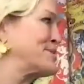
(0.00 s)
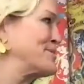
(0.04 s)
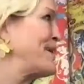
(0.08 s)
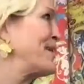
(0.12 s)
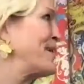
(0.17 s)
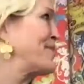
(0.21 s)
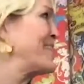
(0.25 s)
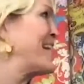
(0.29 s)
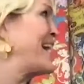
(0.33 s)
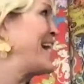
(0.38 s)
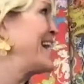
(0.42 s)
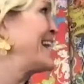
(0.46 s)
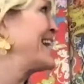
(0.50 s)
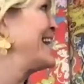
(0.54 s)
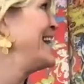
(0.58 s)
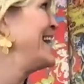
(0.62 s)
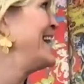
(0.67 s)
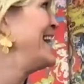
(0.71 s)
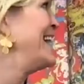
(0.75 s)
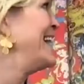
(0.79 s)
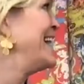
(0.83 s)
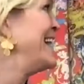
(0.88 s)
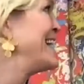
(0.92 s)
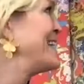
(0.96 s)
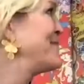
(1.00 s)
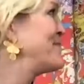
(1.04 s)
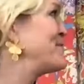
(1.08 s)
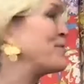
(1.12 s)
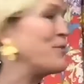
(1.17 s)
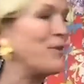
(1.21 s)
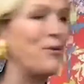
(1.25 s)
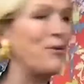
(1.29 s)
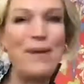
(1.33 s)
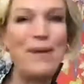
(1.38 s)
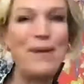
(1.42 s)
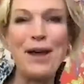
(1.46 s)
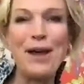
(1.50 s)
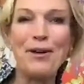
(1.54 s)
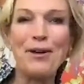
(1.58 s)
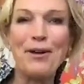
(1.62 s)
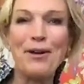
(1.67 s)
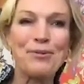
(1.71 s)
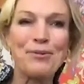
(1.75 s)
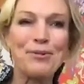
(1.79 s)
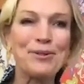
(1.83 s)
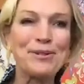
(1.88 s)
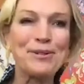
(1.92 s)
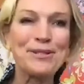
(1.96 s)
about that. If you obey all the
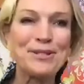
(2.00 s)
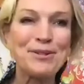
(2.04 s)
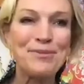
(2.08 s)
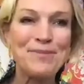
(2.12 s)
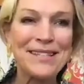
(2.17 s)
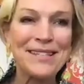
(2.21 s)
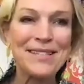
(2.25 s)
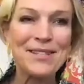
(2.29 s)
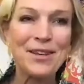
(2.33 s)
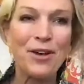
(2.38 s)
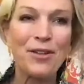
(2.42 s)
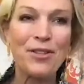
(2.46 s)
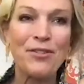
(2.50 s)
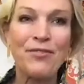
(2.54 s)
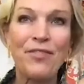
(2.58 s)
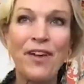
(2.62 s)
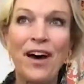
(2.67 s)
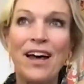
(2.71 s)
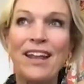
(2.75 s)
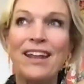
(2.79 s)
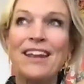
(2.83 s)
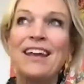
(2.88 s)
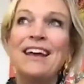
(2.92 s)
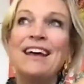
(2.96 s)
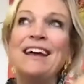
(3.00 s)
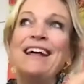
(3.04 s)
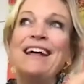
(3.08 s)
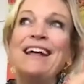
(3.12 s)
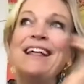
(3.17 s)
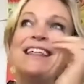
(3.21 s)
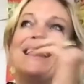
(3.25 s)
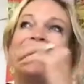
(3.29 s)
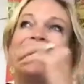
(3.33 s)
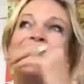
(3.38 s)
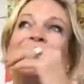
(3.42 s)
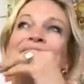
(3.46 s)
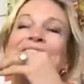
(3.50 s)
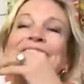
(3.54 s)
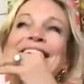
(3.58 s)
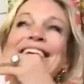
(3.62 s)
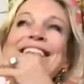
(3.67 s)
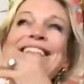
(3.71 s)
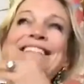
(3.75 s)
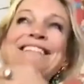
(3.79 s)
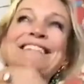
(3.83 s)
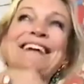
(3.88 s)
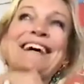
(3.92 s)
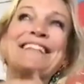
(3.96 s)
rules, you miss all the fun.
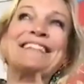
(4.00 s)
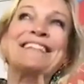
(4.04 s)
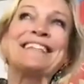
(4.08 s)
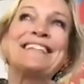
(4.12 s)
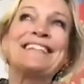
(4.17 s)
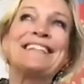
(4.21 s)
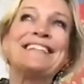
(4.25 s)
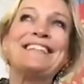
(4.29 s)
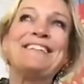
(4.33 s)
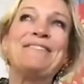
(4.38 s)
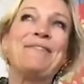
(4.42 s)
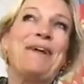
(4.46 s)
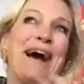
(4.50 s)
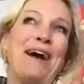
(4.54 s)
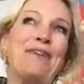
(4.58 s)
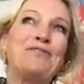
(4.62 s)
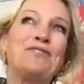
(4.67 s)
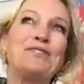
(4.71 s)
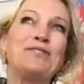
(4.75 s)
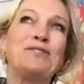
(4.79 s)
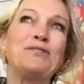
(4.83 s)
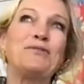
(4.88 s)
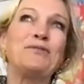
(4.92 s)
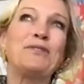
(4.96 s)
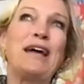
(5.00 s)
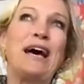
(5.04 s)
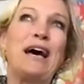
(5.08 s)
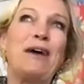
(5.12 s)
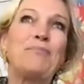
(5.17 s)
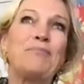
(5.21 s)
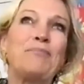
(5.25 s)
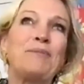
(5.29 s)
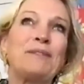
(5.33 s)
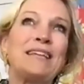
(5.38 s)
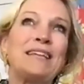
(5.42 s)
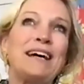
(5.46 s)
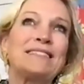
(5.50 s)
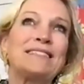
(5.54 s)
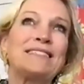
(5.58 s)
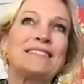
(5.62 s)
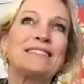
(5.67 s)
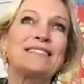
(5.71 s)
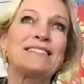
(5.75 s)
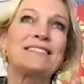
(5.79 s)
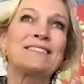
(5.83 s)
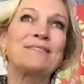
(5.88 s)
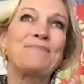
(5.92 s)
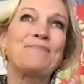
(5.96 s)
It's not that you have to do that, but
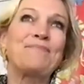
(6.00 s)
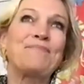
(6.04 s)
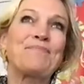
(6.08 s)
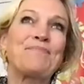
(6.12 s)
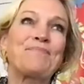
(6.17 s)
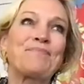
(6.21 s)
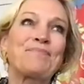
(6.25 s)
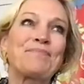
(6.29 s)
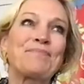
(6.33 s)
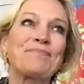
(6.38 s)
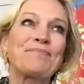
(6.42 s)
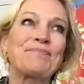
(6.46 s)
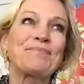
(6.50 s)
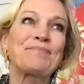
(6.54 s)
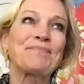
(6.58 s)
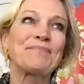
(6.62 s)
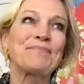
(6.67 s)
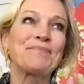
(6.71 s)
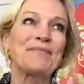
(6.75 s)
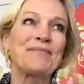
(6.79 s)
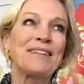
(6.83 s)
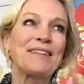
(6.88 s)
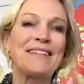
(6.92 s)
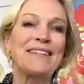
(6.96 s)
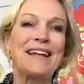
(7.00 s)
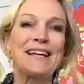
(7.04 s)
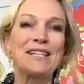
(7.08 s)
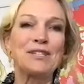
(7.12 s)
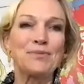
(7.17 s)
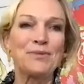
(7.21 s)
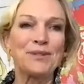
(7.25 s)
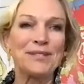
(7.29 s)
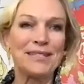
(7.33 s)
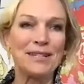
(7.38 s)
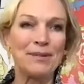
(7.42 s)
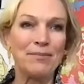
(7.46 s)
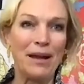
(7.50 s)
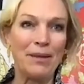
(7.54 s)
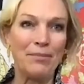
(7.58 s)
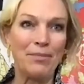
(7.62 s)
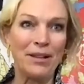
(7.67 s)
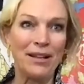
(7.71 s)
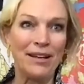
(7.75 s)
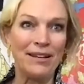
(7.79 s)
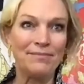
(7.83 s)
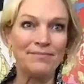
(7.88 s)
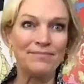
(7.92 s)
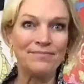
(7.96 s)
that's what's in my
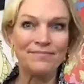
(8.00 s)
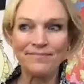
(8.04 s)
blood,